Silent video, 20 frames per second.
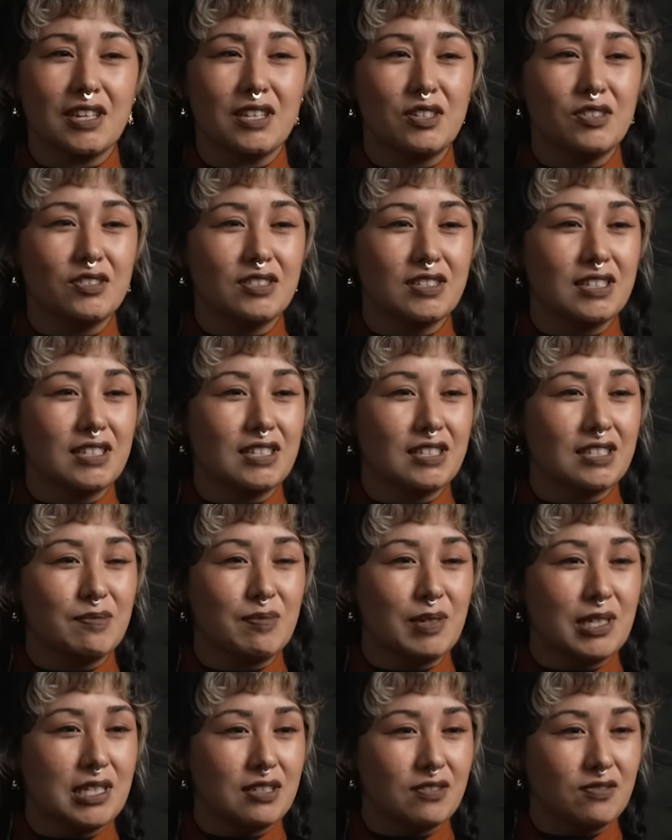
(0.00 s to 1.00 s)
Can you see this
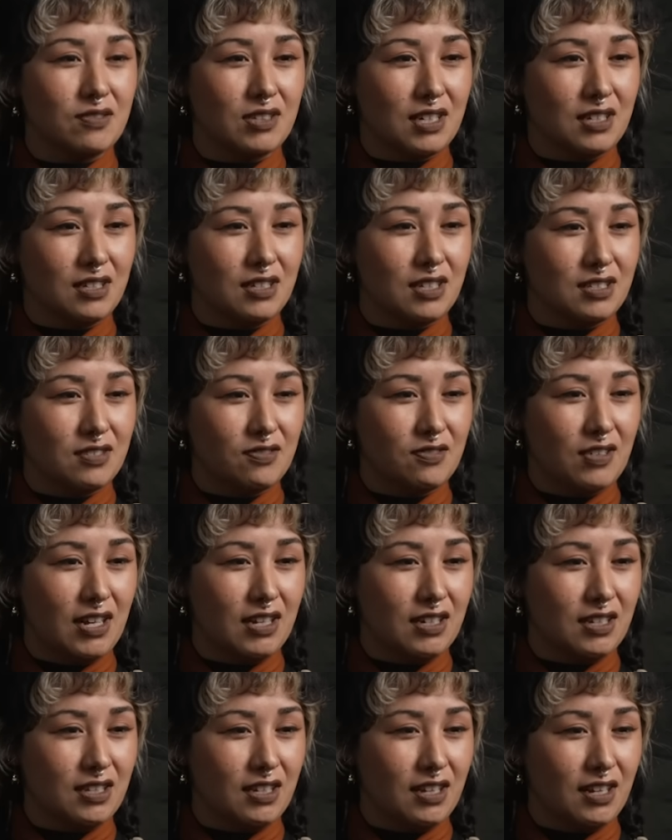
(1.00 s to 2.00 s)
piece of lint that's
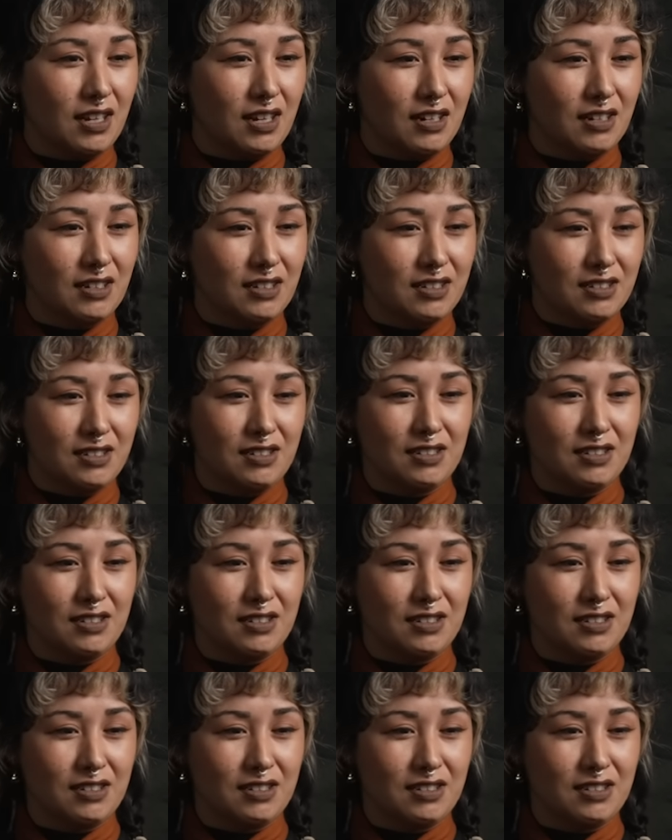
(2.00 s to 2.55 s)
flying in the air?